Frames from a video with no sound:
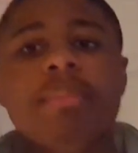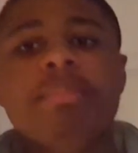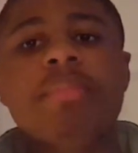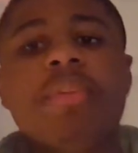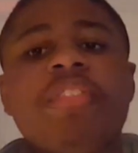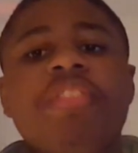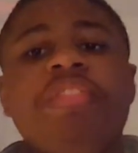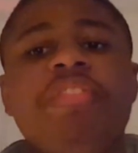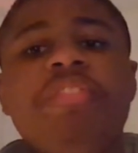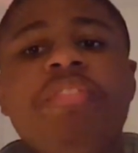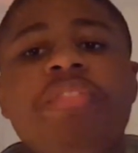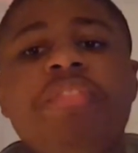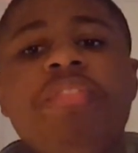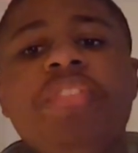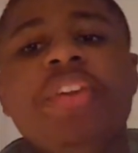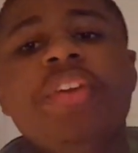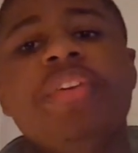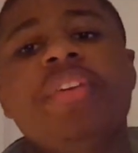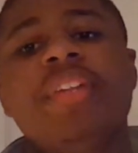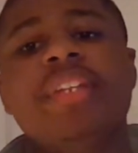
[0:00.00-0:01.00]
So give
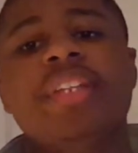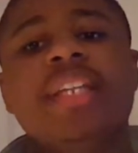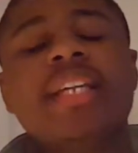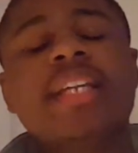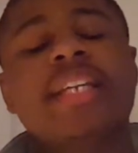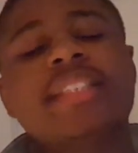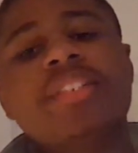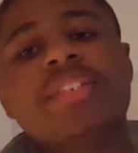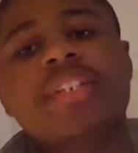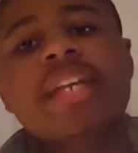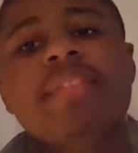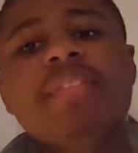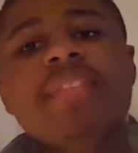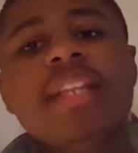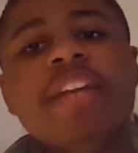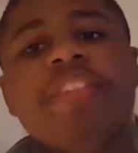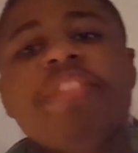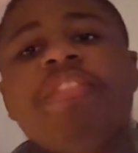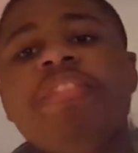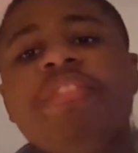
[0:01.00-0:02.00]

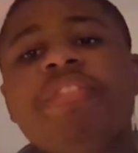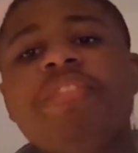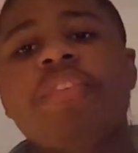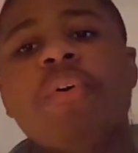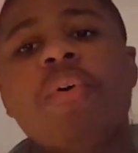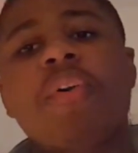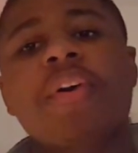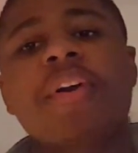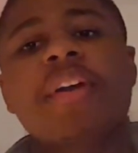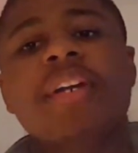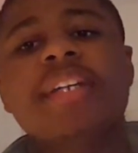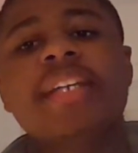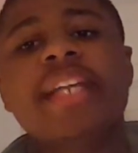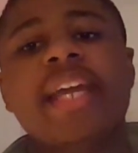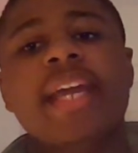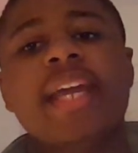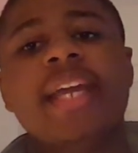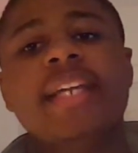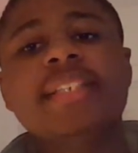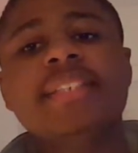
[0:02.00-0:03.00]
them like
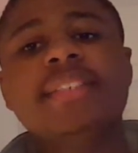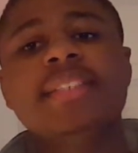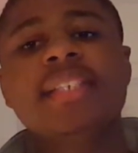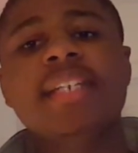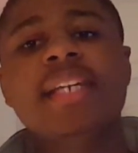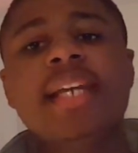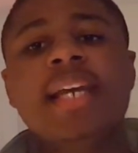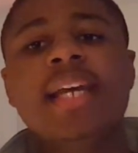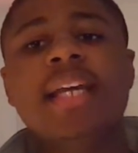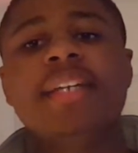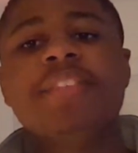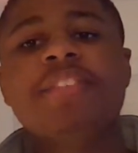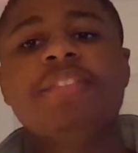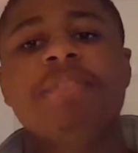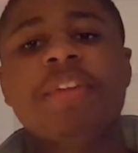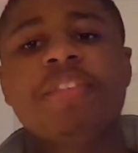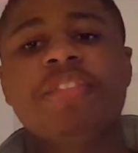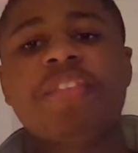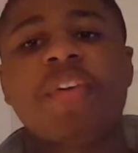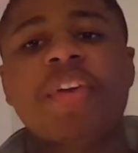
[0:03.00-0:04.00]
4 days
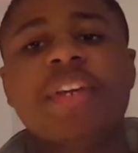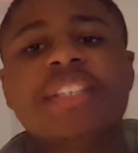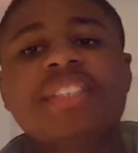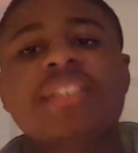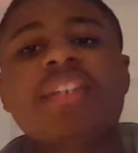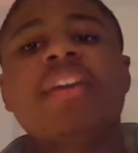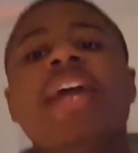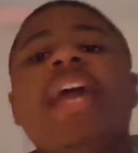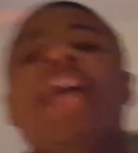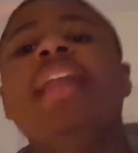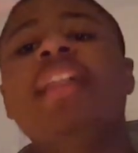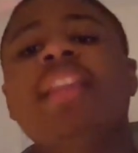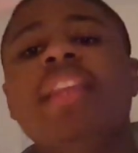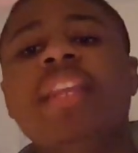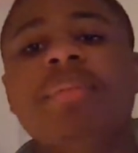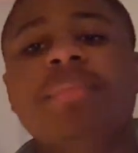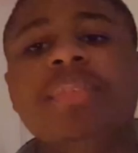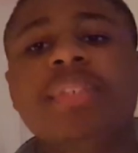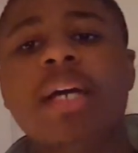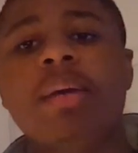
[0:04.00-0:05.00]
before you
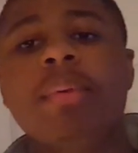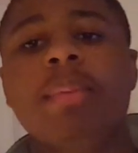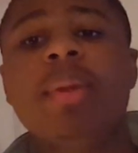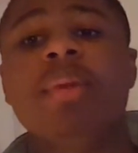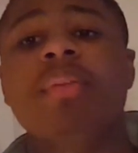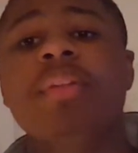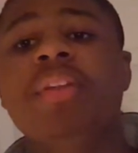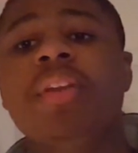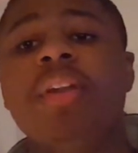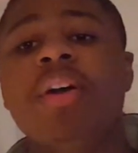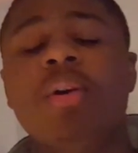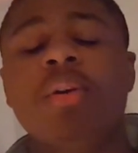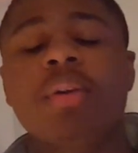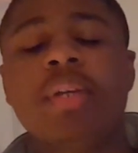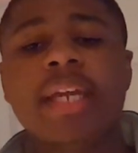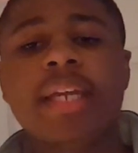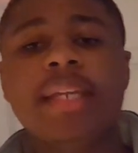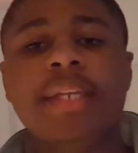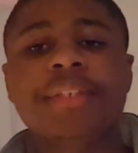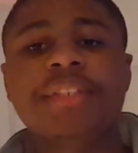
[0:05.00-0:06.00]
start handling them. That would be
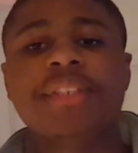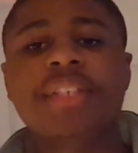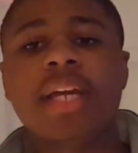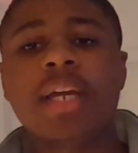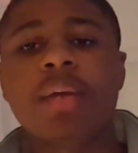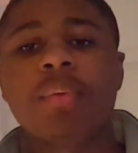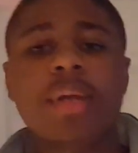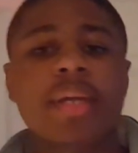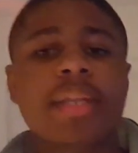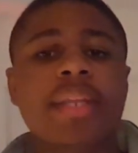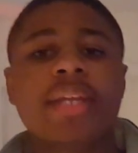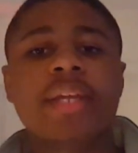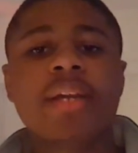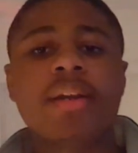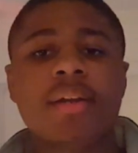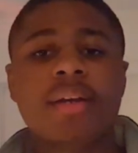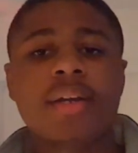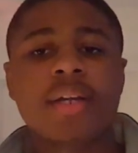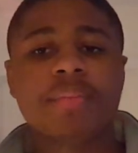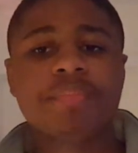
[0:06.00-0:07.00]
able to get used to
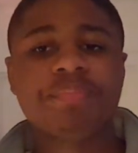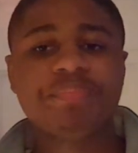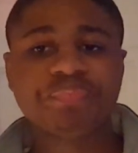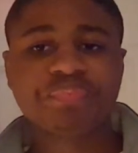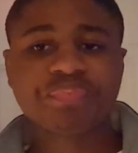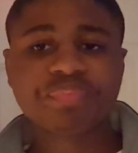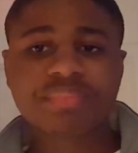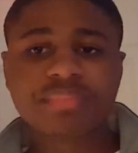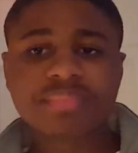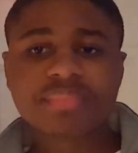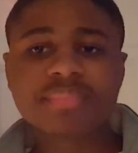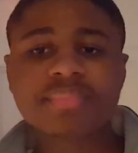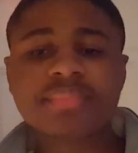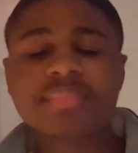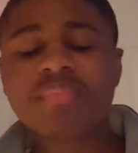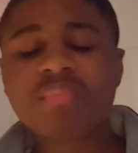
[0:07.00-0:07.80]
like where they are.